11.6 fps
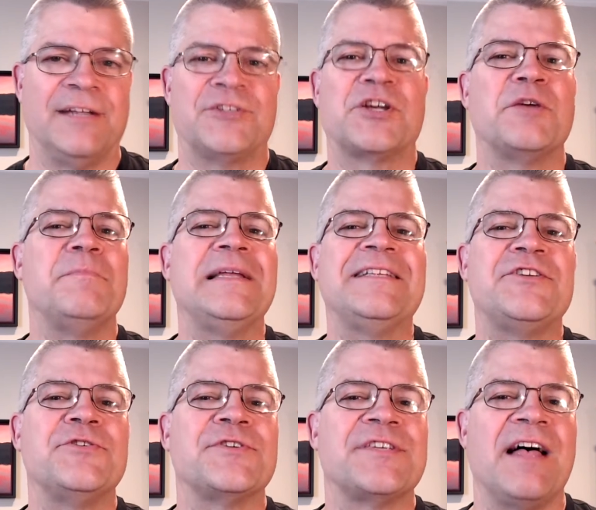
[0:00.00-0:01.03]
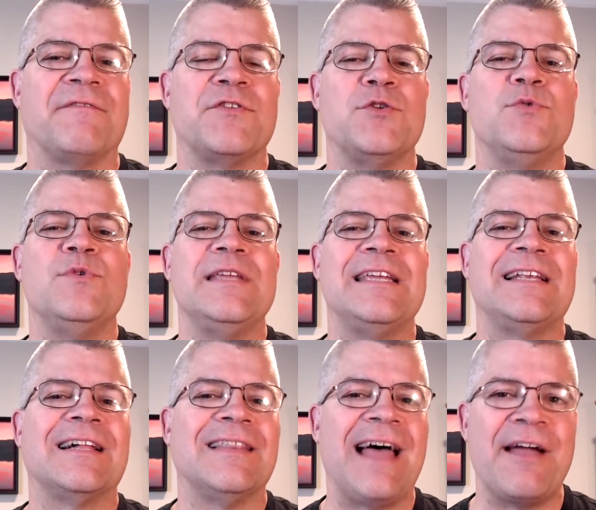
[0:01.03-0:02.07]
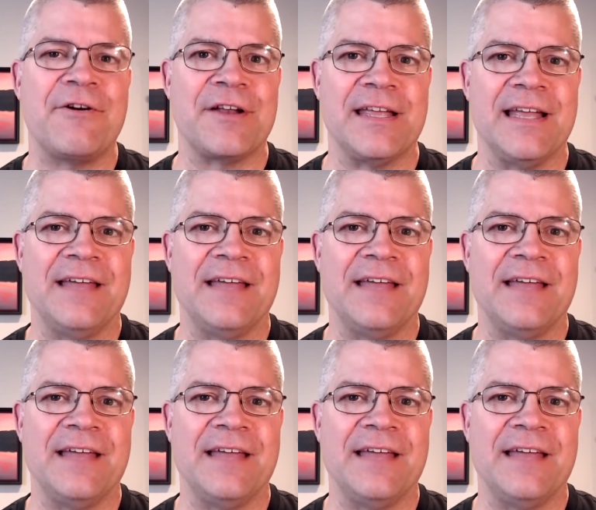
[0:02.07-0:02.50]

Now, to commit to yourself, you need clarity.